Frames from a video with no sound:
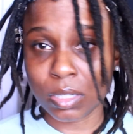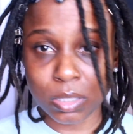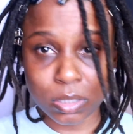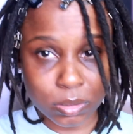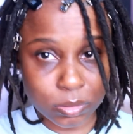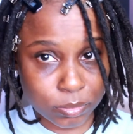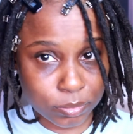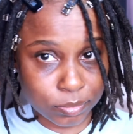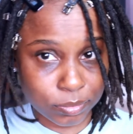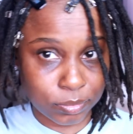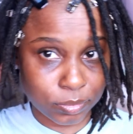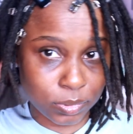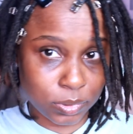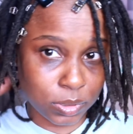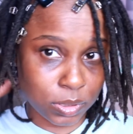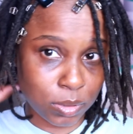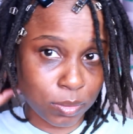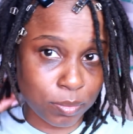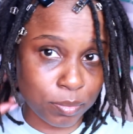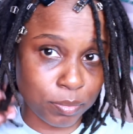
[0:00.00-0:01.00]
Um,
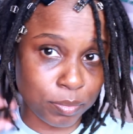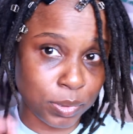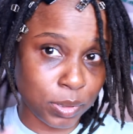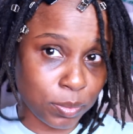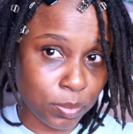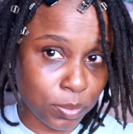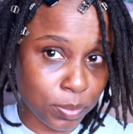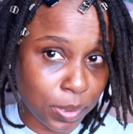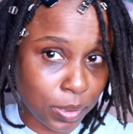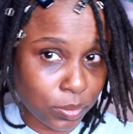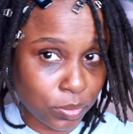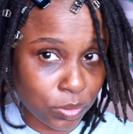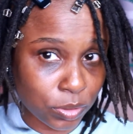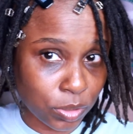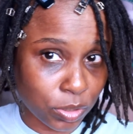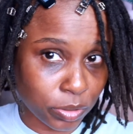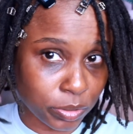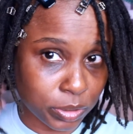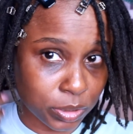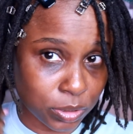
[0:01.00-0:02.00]
some people probably
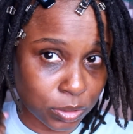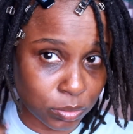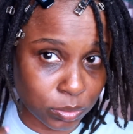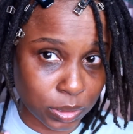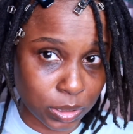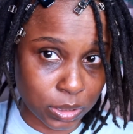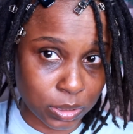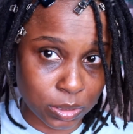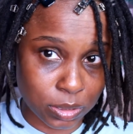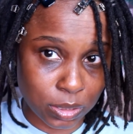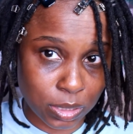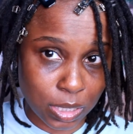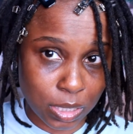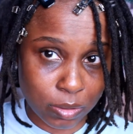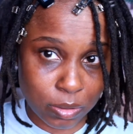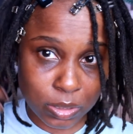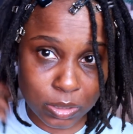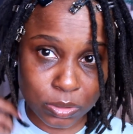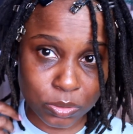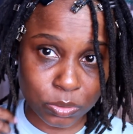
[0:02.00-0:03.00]
gonna cringe when they see
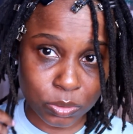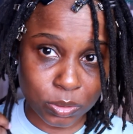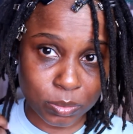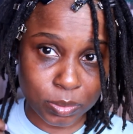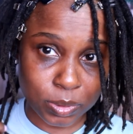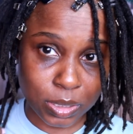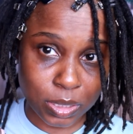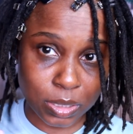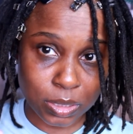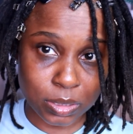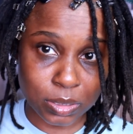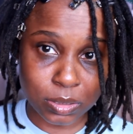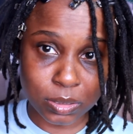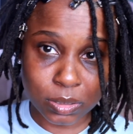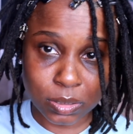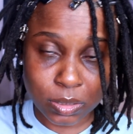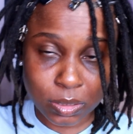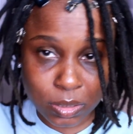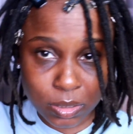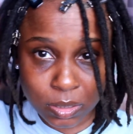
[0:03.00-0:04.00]
how I do it
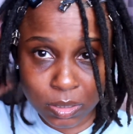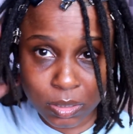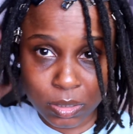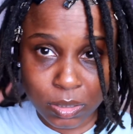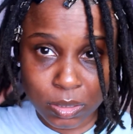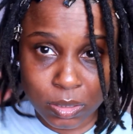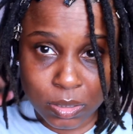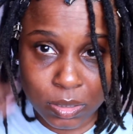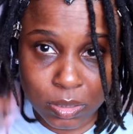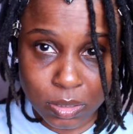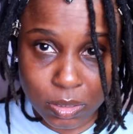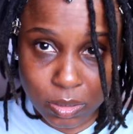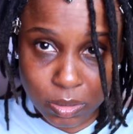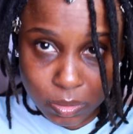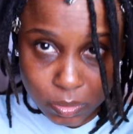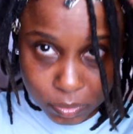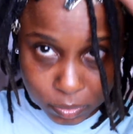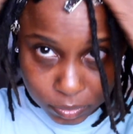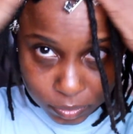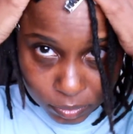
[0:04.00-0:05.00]
because
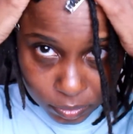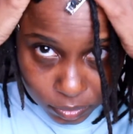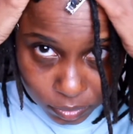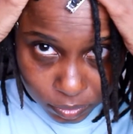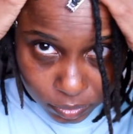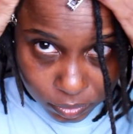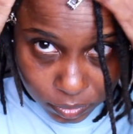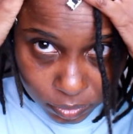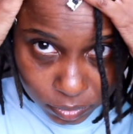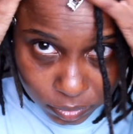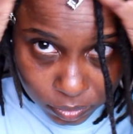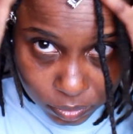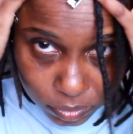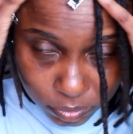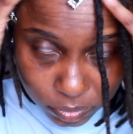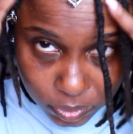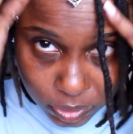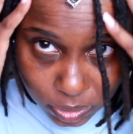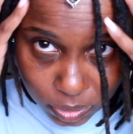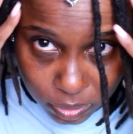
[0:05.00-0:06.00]
um
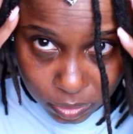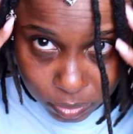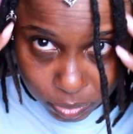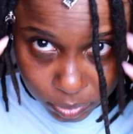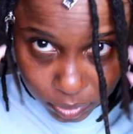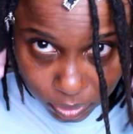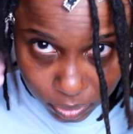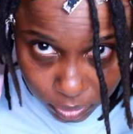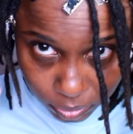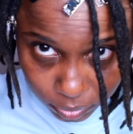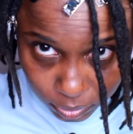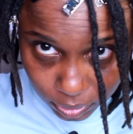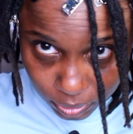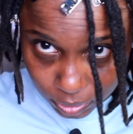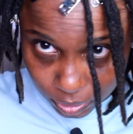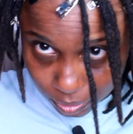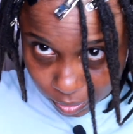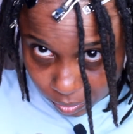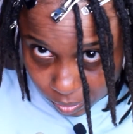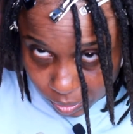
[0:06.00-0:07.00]
yeah, but anyway I
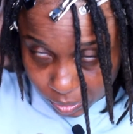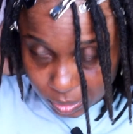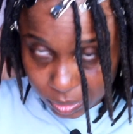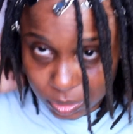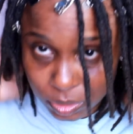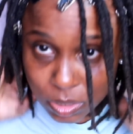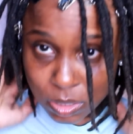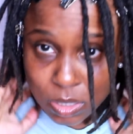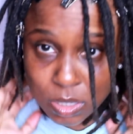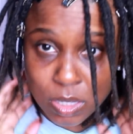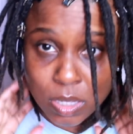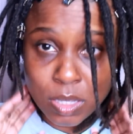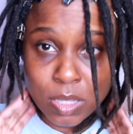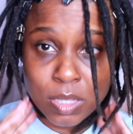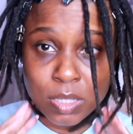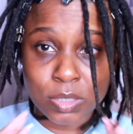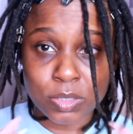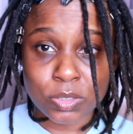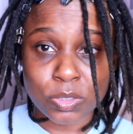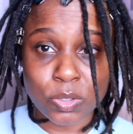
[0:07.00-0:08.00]
digress.
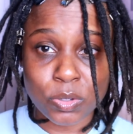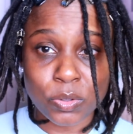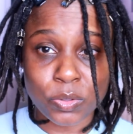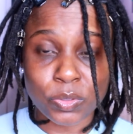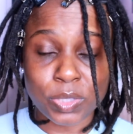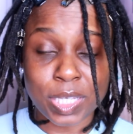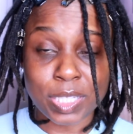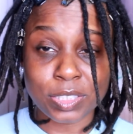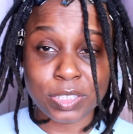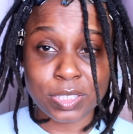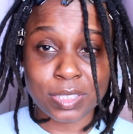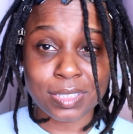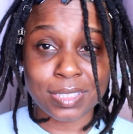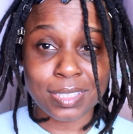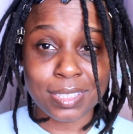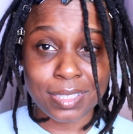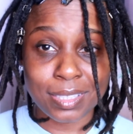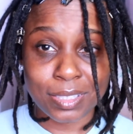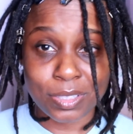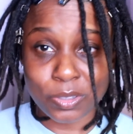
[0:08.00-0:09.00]
So that's just
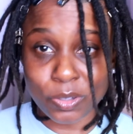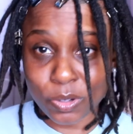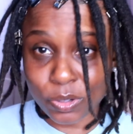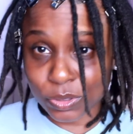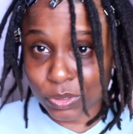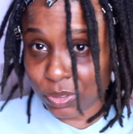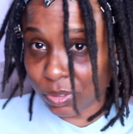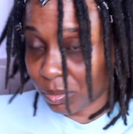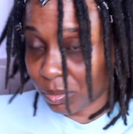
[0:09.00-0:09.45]
it, y'all.